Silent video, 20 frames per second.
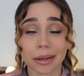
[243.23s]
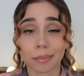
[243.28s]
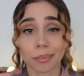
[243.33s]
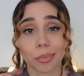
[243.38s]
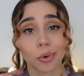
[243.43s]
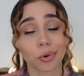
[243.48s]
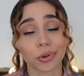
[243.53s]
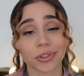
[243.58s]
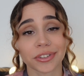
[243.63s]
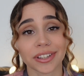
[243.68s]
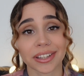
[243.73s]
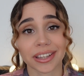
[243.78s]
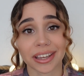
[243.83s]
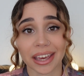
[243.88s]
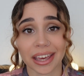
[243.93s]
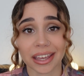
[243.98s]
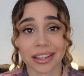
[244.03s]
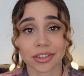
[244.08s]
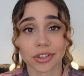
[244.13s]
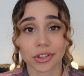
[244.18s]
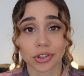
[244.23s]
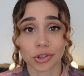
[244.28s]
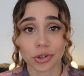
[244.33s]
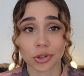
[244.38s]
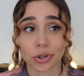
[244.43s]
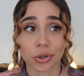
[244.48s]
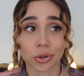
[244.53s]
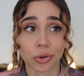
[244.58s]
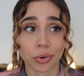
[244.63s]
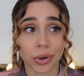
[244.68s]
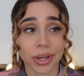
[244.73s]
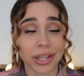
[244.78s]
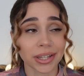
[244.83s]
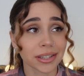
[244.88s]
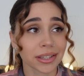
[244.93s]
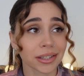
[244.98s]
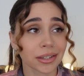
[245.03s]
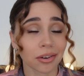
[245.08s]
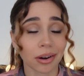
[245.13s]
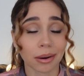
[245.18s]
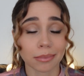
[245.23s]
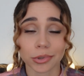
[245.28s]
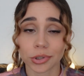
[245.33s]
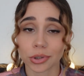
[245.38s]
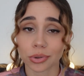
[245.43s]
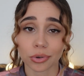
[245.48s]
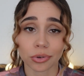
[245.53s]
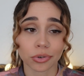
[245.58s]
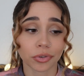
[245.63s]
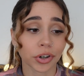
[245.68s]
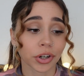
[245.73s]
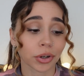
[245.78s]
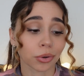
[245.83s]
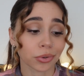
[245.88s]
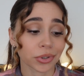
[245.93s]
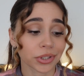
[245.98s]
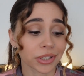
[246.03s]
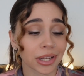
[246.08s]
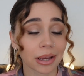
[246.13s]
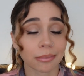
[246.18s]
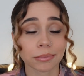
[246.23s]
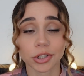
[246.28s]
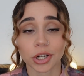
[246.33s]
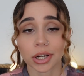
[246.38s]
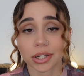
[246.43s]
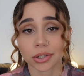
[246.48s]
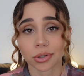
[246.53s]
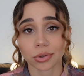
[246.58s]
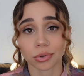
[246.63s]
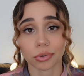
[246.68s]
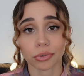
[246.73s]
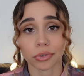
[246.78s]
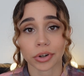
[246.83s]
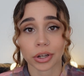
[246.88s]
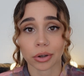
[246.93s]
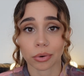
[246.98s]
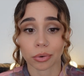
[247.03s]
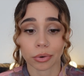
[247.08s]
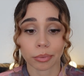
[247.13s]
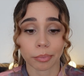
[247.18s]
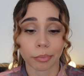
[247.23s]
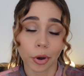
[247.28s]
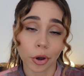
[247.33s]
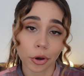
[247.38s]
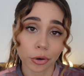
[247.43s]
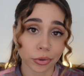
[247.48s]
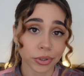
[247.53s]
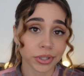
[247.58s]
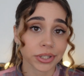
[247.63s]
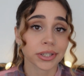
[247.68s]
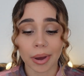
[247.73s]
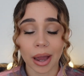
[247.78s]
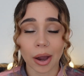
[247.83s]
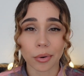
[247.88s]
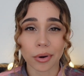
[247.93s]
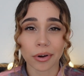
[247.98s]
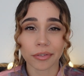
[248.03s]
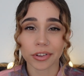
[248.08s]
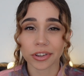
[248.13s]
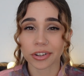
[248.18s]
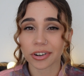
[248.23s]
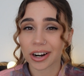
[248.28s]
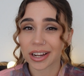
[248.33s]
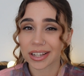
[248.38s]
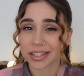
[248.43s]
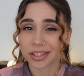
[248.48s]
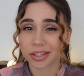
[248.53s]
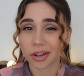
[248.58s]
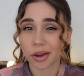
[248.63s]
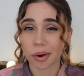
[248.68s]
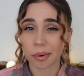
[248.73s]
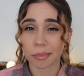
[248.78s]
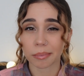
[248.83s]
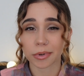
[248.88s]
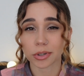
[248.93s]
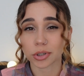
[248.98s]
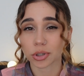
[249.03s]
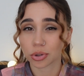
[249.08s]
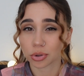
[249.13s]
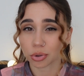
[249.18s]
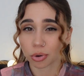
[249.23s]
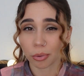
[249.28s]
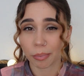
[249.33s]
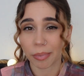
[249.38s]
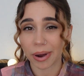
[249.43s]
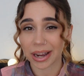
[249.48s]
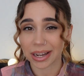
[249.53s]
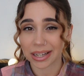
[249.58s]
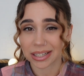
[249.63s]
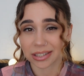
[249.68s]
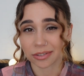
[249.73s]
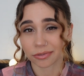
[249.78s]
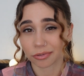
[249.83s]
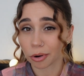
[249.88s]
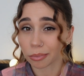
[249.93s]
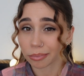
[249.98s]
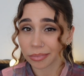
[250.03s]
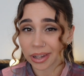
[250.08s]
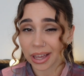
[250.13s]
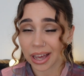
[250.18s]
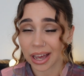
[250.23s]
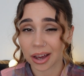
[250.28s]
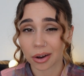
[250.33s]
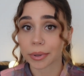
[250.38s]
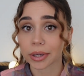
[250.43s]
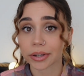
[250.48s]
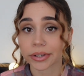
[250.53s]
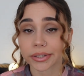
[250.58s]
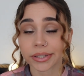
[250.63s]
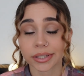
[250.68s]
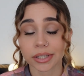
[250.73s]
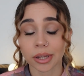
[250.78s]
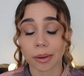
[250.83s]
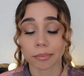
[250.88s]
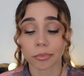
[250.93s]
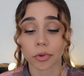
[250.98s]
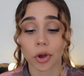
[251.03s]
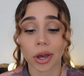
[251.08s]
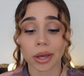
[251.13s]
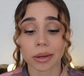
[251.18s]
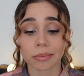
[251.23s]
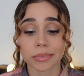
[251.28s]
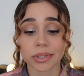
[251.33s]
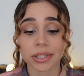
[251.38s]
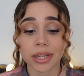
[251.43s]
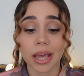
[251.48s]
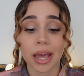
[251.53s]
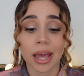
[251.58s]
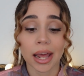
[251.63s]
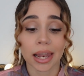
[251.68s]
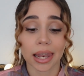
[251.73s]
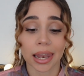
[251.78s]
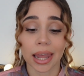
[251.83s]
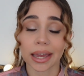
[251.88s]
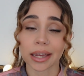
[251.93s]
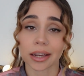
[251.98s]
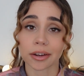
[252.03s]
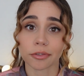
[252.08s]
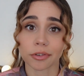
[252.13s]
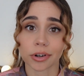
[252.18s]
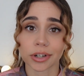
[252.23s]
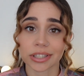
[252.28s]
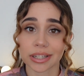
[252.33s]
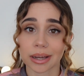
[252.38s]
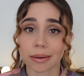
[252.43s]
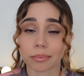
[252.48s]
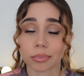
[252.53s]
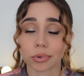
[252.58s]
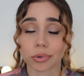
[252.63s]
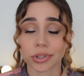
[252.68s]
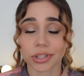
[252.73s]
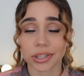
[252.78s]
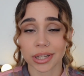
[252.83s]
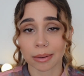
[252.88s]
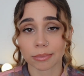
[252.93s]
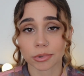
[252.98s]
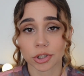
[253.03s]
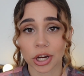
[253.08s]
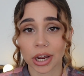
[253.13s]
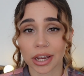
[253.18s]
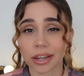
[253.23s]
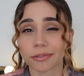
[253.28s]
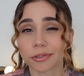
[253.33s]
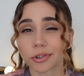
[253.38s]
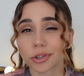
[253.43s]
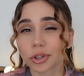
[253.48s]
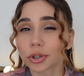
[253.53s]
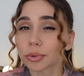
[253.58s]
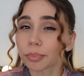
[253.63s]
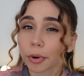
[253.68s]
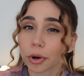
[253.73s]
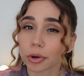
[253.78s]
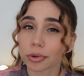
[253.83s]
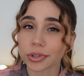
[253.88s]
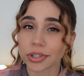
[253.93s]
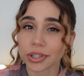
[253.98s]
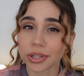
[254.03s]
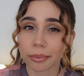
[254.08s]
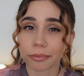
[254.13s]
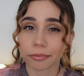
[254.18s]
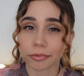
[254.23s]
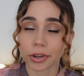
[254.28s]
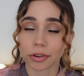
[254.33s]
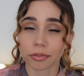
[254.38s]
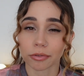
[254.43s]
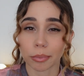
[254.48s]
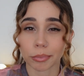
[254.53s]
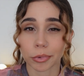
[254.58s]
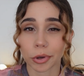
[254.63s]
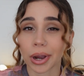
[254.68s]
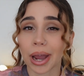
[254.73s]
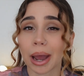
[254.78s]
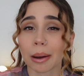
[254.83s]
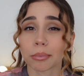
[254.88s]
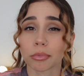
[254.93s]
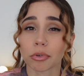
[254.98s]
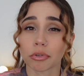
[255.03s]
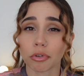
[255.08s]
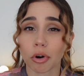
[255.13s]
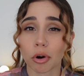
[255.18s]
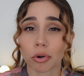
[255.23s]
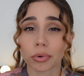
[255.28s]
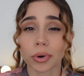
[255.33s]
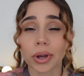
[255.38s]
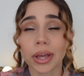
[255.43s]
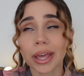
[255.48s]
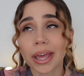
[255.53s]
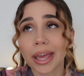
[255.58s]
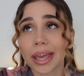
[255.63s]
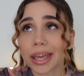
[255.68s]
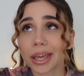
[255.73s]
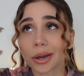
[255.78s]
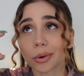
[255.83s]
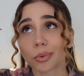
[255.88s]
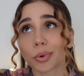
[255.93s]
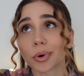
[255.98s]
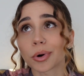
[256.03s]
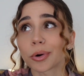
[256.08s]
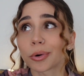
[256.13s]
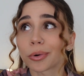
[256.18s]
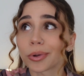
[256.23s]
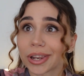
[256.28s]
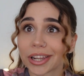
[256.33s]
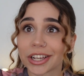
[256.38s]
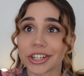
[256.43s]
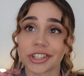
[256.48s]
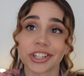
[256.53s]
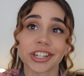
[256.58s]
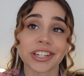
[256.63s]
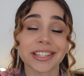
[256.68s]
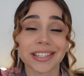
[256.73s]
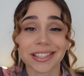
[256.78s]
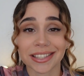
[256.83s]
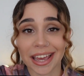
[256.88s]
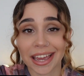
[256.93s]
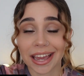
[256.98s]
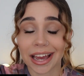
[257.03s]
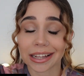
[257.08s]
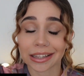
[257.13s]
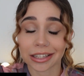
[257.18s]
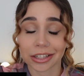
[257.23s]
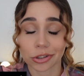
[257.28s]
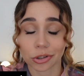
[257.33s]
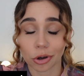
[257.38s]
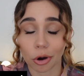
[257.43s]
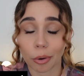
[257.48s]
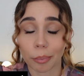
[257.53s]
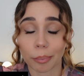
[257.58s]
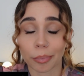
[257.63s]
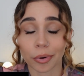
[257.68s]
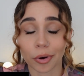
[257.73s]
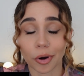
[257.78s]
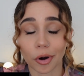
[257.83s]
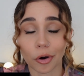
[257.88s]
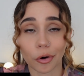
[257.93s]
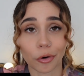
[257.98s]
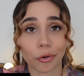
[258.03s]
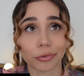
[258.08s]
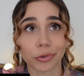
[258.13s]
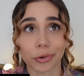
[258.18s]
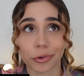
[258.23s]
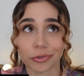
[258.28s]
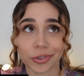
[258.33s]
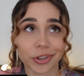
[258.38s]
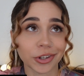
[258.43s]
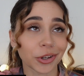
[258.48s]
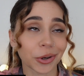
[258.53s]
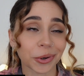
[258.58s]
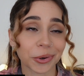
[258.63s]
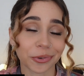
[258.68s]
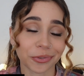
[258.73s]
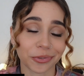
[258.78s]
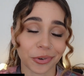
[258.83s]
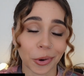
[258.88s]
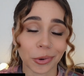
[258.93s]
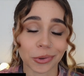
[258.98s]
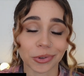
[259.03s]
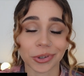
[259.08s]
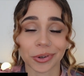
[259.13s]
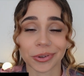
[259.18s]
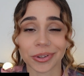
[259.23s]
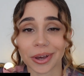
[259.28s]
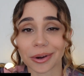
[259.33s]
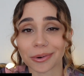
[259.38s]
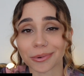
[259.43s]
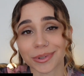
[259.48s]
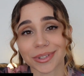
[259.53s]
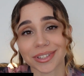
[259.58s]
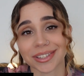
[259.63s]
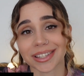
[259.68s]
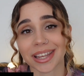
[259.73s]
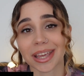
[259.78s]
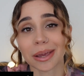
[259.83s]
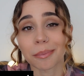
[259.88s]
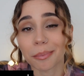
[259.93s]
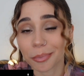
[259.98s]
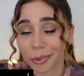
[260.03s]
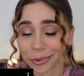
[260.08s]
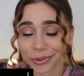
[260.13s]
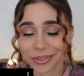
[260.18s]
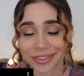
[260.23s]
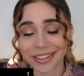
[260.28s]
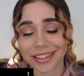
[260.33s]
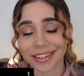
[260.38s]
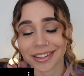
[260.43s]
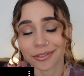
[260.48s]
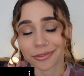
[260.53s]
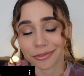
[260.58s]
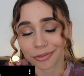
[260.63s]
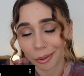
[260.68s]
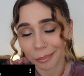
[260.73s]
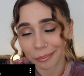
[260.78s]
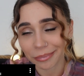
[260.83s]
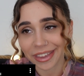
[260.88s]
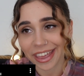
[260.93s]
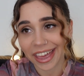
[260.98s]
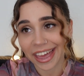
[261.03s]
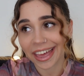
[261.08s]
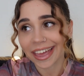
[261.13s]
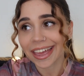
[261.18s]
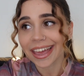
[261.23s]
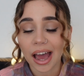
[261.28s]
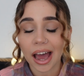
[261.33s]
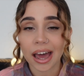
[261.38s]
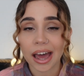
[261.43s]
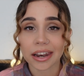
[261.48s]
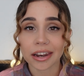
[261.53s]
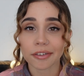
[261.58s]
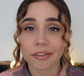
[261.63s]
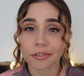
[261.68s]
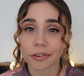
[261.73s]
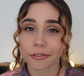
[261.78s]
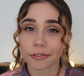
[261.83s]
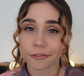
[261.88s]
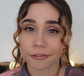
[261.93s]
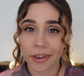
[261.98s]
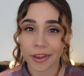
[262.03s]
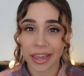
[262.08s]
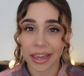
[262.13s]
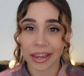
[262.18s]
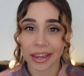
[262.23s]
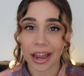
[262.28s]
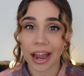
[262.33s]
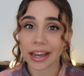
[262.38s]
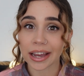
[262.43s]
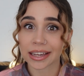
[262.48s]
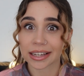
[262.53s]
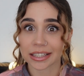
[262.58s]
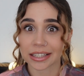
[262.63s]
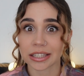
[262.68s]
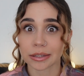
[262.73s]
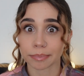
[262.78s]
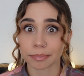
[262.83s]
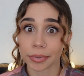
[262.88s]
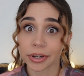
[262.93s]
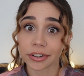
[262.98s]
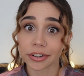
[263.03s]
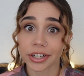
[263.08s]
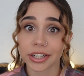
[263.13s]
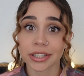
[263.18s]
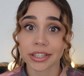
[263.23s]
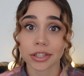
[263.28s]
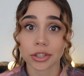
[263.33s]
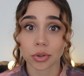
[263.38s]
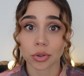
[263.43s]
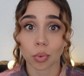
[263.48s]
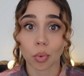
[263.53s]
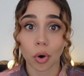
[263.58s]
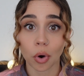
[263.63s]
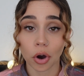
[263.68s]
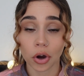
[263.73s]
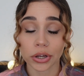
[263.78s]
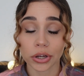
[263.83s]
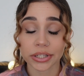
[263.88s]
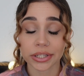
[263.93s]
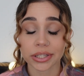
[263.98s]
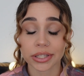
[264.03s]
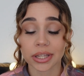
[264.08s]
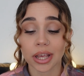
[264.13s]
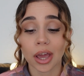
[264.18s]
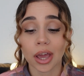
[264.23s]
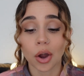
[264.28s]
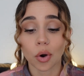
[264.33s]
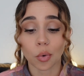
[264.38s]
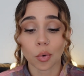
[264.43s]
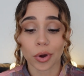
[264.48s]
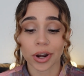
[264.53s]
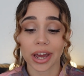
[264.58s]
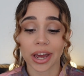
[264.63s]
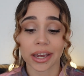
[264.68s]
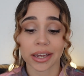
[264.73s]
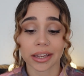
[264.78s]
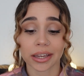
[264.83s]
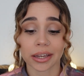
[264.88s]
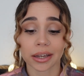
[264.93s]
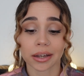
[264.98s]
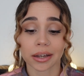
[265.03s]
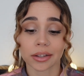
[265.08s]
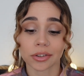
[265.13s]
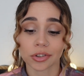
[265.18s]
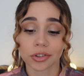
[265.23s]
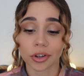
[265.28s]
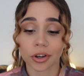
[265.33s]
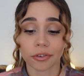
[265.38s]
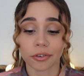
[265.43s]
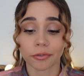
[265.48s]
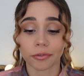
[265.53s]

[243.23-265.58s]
importing it to Instagram story or Snapchat story or a post. However, there are some drawbacks from that, because sometimes, like for example Snapchat, if you do post something from your camera roll, it will literally say at the top of your video or photo that was imported from there. Another thing I experienced was when I took a